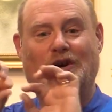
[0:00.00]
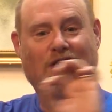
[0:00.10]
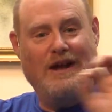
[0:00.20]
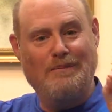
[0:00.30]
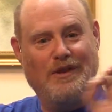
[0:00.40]
you know,
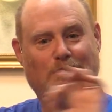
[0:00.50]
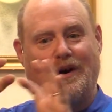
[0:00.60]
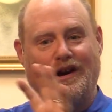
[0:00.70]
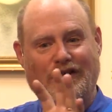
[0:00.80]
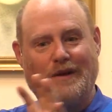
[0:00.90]
that the
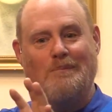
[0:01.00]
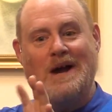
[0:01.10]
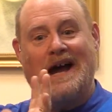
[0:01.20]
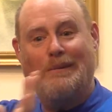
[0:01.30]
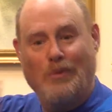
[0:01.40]
part of the
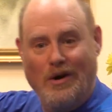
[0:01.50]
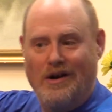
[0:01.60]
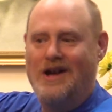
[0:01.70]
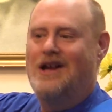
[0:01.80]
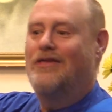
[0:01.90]
map
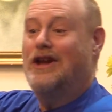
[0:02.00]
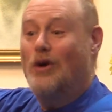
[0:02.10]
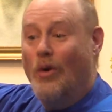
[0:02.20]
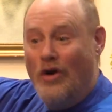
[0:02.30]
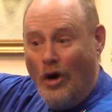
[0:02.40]
where they
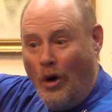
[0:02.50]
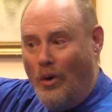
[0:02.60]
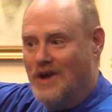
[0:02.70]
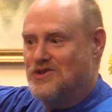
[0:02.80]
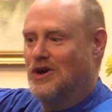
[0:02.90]
don't
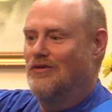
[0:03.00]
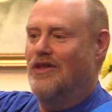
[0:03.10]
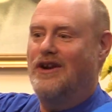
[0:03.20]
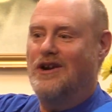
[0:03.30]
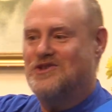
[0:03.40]
know what's over
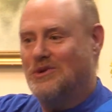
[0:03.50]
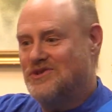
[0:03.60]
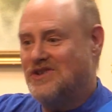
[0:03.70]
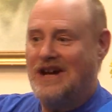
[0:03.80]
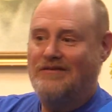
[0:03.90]
there. So
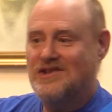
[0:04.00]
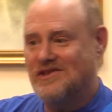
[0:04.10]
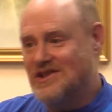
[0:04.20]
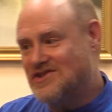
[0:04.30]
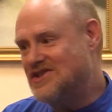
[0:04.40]
it's
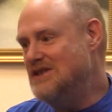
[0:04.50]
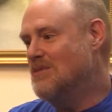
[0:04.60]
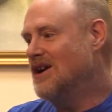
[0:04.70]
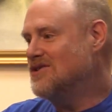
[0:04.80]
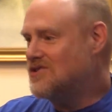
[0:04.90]
obviously sea
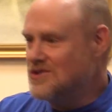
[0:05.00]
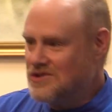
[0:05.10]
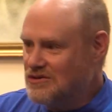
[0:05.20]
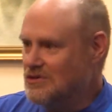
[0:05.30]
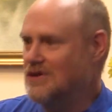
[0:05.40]
monsters
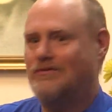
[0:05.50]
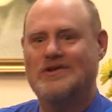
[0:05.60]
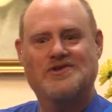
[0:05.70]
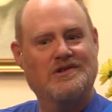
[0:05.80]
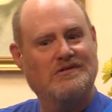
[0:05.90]
and
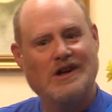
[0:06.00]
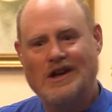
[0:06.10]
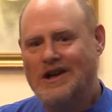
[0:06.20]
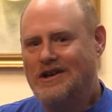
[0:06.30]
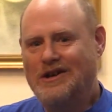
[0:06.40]
griffins and,
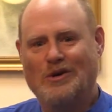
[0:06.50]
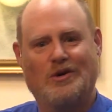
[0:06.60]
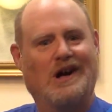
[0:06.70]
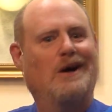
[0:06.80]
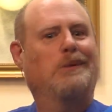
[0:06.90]
you know,
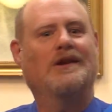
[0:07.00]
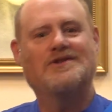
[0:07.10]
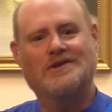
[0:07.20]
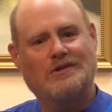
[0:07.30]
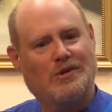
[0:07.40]

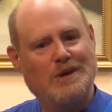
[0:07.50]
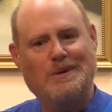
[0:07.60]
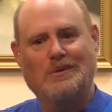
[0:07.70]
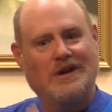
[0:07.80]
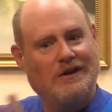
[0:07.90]
goblins and
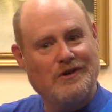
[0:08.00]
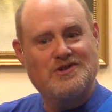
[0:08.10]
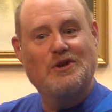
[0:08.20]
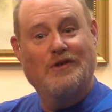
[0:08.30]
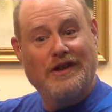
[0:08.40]
creepy
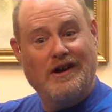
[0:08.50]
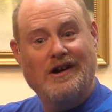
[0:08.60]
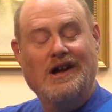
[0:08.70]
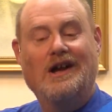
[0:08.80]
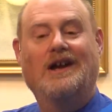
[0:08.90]
whatever's over there.